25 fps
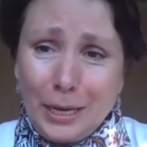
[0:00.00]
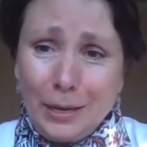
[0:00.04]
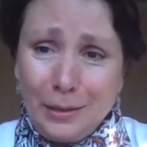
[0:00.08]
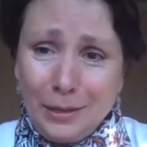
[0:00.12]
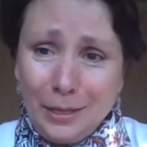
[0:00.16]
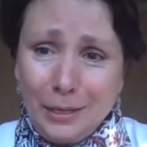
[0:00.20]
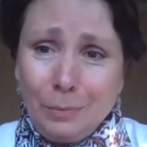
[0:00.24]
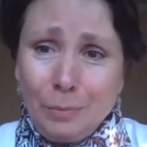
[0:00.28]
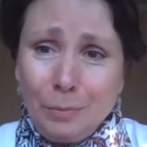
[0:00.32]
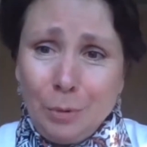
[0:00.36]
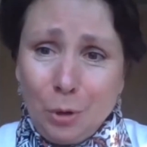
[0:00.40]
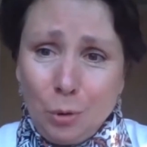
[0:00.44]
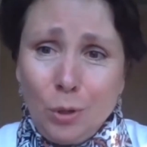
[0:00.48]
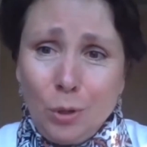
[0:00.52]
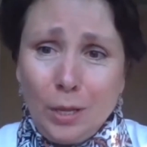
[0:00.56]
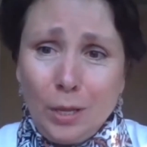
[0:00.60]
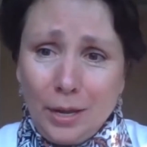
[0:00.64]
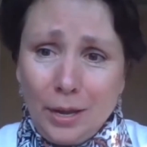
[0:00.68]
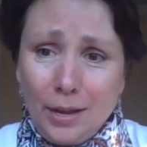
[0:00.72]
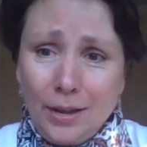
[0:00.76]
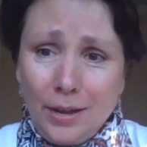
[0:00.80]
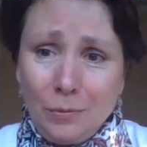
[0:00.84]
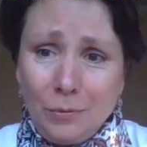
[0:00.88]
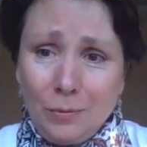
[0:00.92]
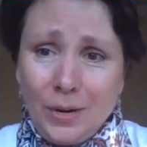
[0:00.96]

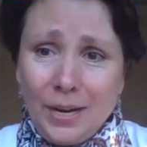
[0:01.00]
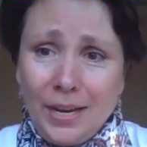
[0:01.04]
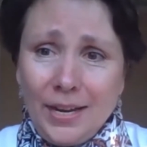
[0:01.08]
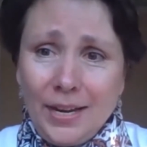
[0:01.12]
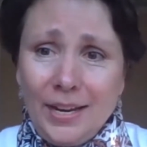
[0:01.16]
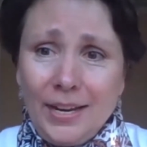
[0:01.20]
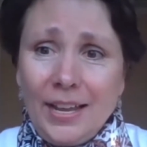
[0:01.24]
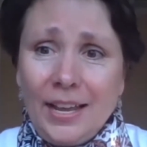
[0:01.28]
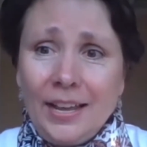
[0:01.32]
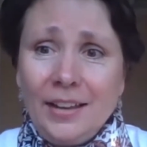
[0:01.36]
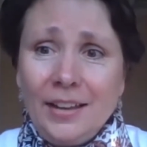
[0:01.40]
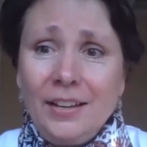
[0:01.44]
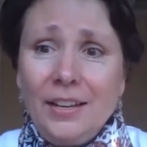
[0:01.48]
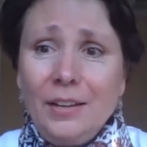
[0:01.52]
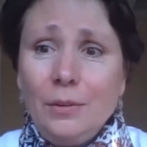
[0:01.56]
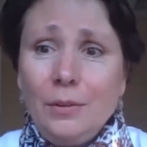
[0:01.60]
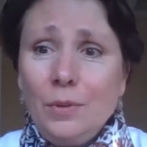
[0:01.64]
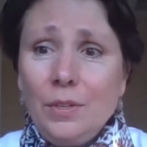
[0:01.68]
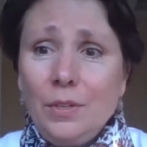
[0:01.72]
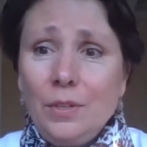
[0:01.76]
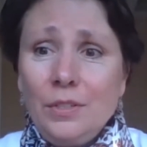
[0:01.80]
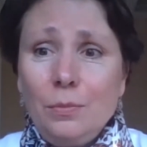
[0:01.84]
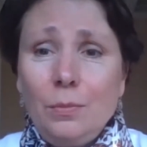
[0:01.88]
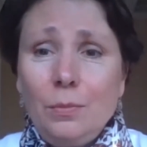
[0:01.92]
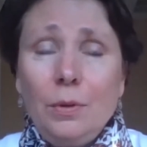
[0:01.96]
Ebola, right? And
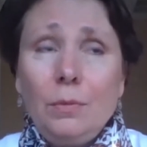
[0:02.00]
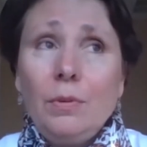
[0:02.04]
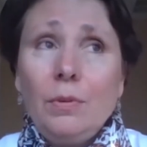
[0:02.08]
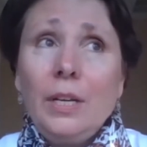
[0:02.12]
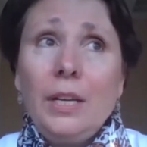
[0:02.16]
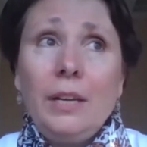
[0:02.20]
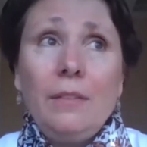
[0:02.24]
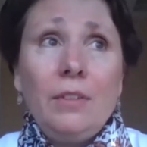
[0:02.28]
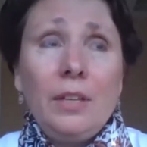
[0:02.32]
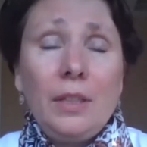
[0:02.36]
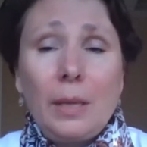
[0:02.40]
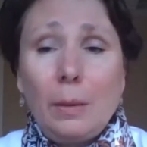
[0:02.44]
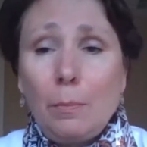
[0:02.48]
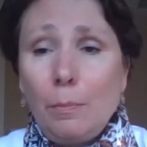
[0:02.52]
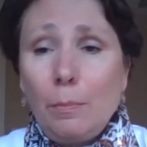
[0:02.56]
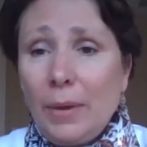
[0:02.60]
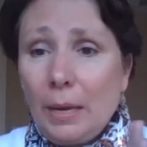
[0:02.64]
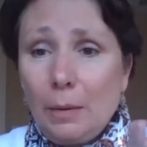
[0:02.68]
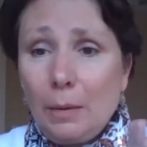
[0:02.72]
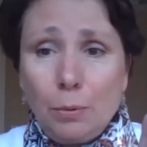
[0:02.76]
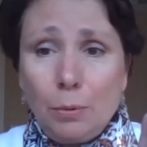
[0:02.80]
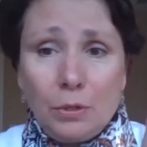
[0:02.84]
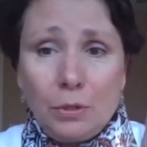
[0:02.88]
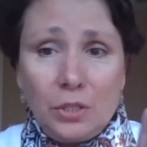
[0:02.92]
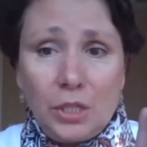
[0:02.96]
we were giving them
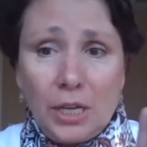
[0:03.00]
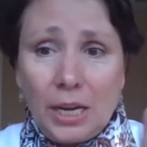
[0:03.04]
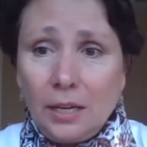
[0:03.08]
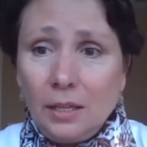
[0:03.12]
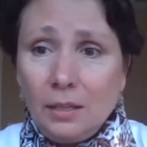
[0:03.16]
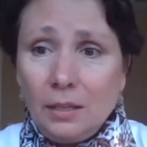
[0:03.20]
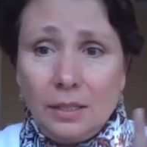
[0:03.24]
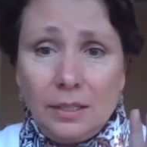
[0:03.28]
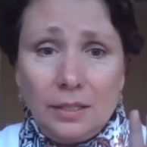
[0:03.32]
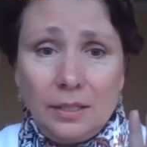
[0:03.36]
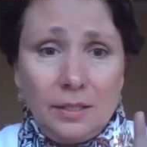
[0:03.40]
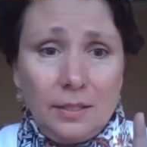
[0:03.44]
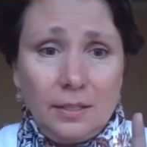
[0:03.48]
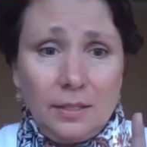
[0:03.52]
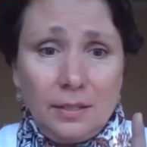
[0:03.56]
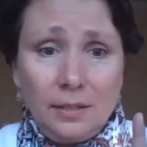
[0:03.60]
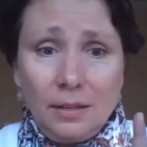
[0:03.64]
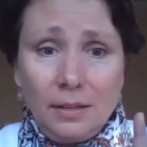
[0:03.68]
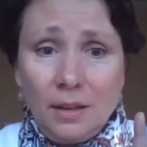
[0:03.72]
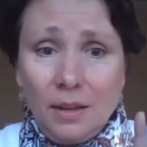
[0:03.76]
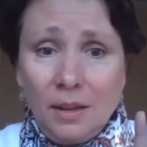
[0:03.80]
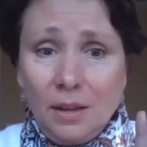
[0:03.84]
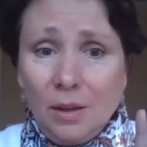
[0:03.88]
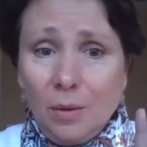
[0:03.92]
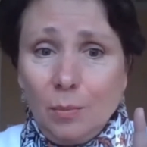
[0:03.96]
paper checklists
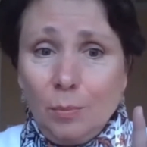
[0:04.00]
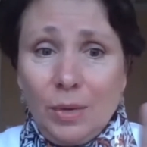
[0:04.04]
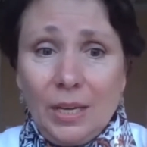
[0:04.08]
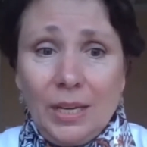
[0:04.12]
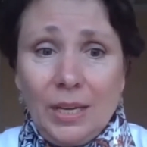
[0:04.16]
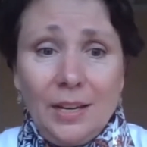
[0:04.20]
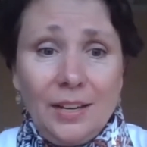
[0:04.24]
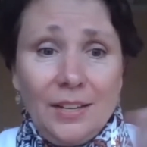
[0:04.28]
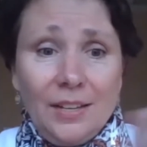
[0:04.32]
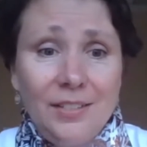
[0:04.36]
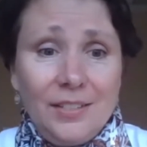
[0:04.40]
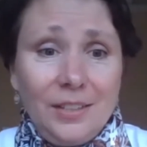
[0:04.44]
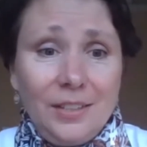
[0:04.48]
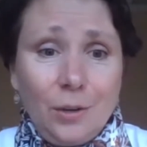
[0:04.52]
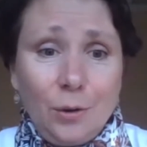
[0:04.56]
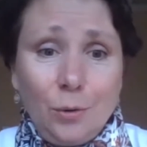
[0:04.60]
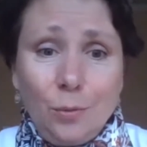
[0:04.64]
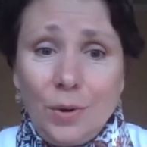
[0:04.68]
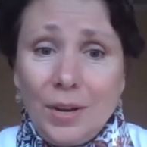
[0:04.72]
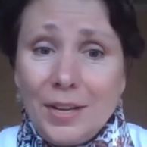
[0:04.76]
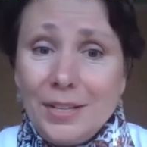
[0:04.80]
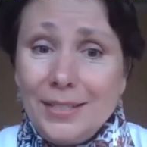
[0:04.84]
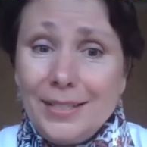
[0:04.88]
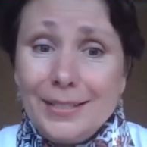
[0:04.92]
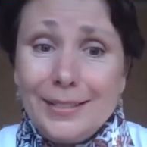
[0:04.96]
because there
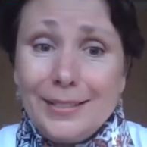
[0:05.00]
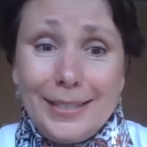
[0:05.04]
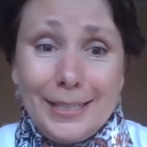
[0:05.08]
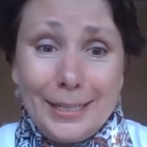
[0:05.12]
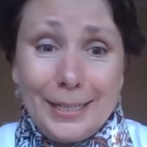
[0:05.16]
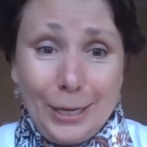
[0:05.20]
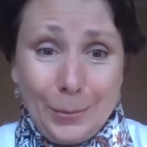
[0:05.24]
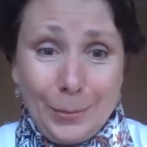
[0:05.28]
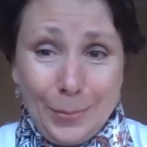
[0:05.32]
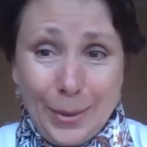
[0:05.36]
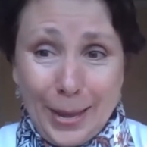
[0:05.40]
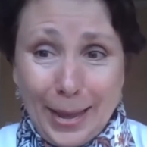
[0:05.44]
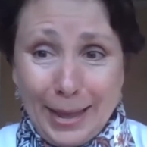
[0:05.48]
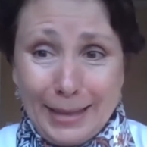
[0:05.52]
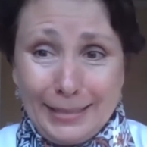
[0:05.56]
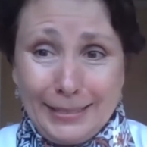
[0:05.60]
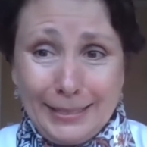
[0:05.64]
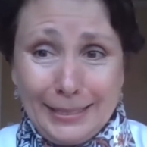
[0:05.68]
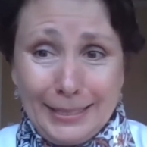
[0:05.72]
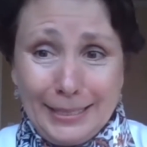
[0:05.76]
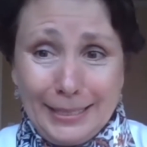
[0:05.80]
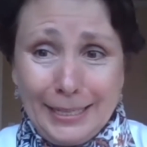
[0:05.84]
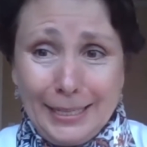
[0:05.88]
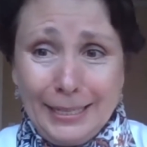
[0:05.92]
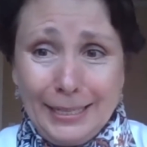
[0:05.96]
wasn't the
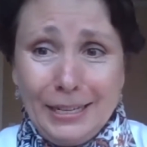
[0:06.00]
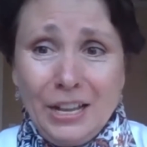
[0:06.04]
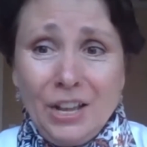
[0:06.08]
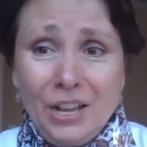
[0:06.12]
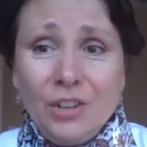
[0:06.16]
capacity.